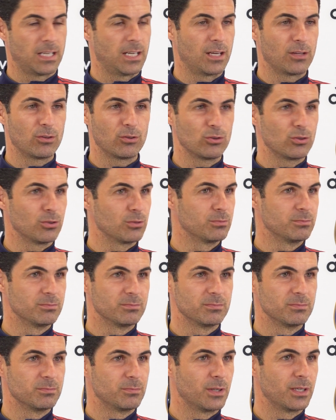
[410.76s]
I don't know.
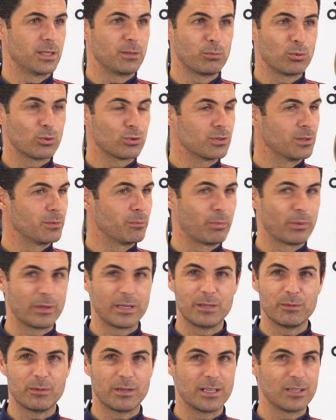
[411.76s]
Very important
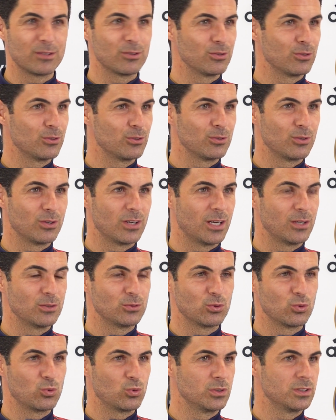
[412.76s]
player, but I don't know how
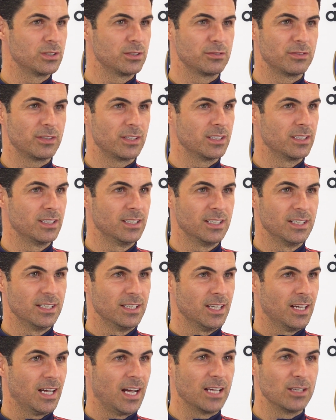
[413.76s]
to quantify.
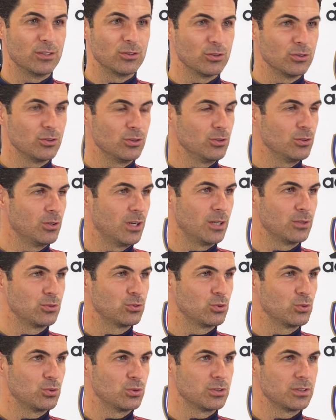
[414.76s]
I don't know how
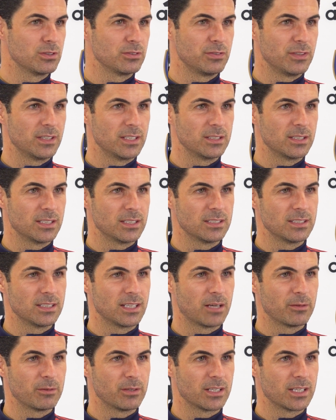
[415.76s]
to quantify that
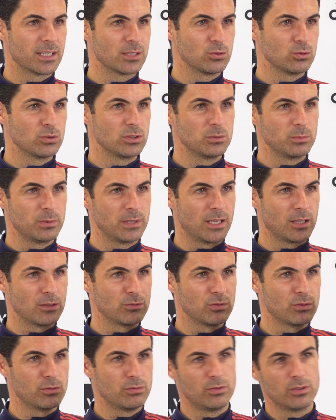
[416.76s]
Gabriel Jesus has been
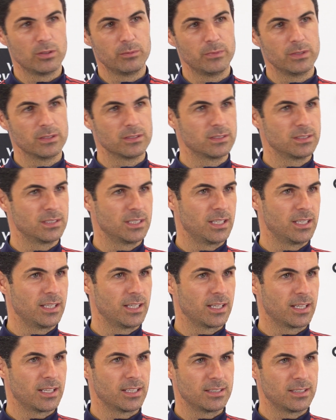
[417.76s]
out for 4 months,
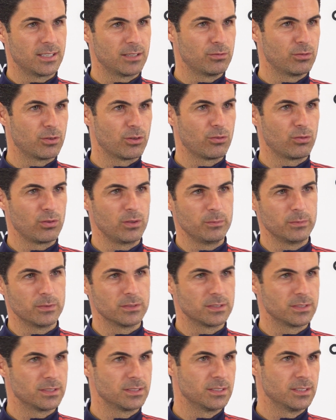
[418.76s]
Eden Ketia for 3
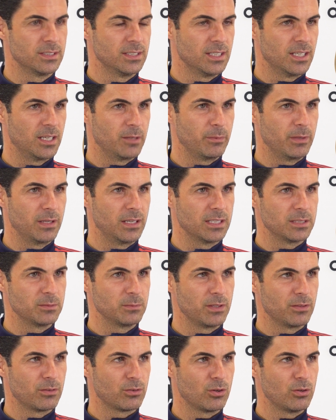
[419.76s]
months, Emile
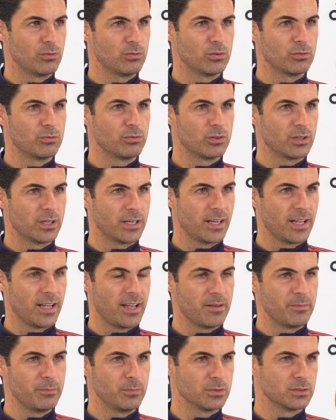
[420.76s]
Smith-Rowe for
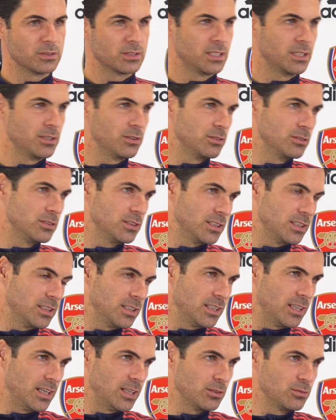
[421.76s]
4.5 months, Kieran
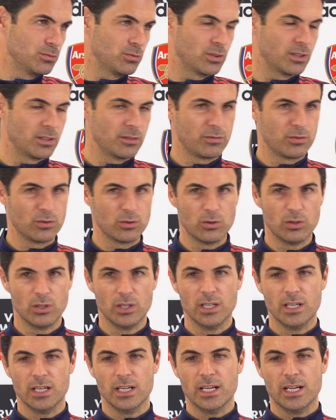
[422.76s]
Tierney out for a few
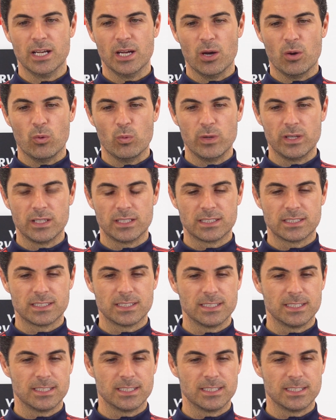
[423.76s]
weeks,